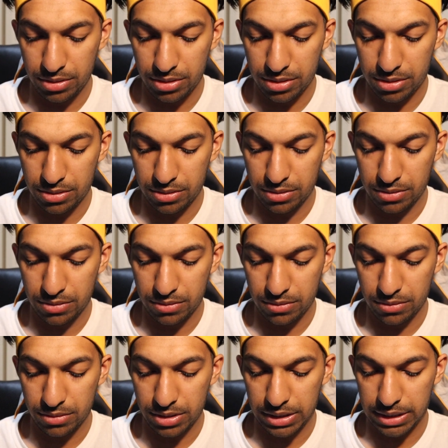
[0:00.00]
Yo,
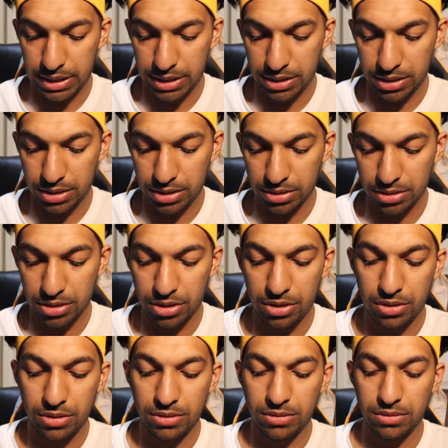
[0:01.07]
let's
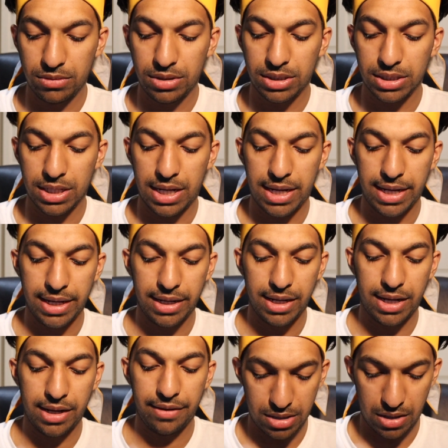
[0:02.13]
go
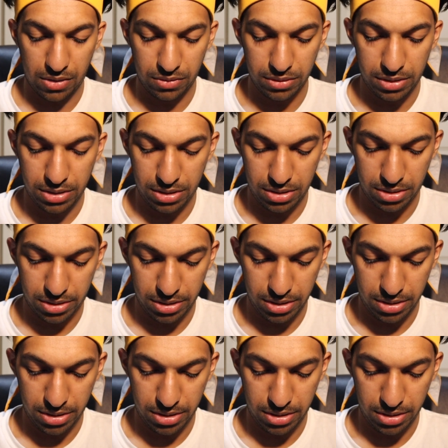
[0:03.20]
skydive. How old is Charli